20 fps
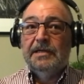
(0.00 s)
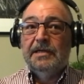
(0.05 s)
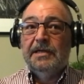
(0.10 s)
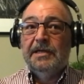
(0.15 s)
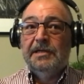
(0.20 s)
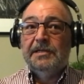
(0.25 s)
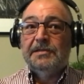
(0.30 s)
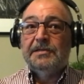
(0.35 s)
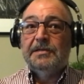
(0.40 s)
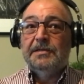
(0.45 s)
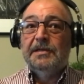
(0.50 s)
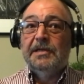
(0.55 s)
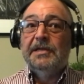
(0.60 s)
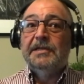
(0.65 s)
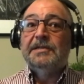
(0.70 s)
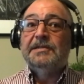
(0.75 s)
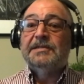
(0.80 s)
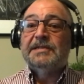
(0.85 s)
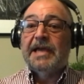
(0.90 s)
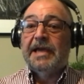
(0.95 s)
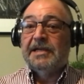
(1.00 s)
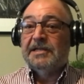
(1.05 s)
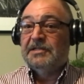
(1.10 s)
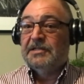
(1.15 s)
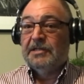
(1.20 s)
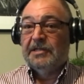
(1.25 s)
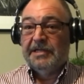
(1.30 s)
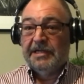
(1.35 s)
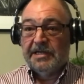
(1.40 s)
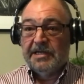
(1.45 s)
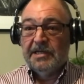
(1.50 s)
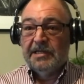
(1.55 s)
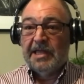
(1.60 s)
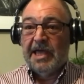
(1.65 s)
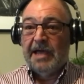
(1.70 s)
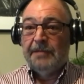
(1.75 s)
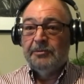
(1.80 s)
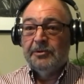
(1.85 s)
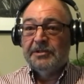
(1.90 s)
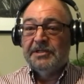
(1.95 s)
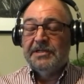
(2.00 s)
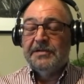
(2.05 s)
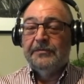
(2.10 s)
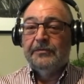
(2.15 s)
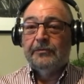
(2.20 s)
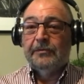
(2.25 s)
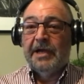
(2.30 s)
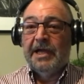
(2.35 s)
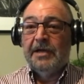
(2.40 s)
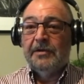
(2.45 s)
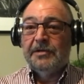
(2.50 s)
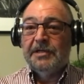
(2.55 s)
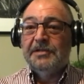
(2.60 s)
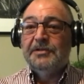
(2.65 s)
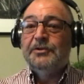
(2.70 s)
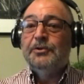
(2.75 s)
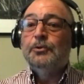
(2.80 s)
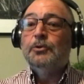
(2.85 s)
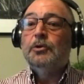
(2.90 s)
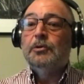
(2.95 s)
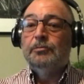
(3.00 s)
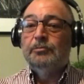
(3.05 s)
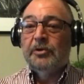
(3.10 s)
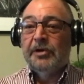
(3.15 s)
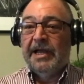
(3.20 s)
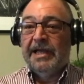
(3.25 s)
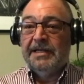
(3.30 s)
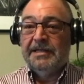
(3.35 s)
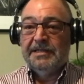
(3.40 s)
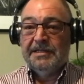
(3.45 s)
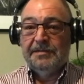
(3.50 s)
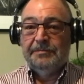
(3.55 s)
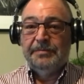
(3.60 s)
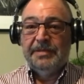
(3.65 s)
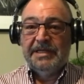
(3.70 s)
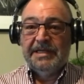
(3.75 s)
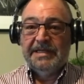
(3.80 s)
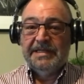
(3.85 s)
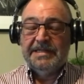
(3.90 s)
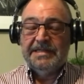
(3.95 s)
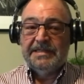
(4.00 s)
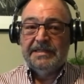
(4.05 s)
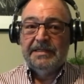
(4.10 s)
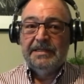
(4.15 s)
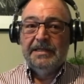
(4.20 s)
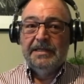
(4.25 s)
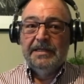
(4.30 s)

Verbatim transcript: it it's actually a collaborative round, a dual branded piece.